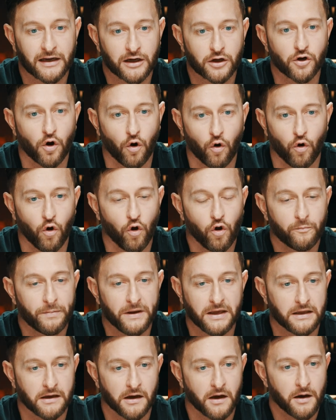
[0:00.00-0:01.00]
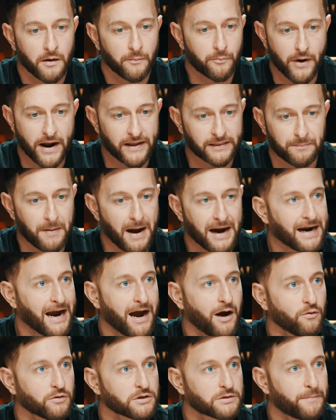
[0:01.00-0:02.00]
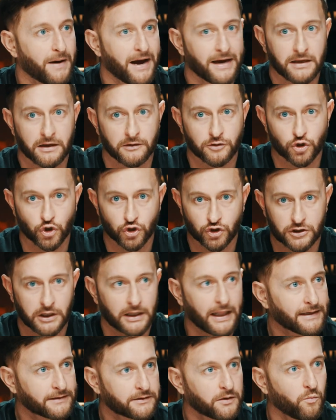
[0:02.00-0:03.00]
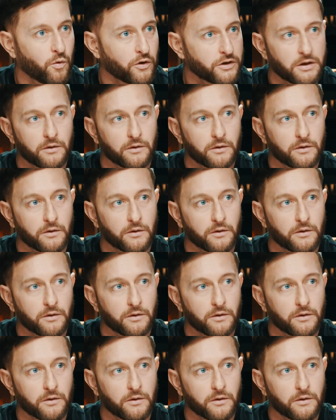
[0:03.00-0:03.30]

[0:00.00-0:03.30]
it can all be bred back out by just selecting what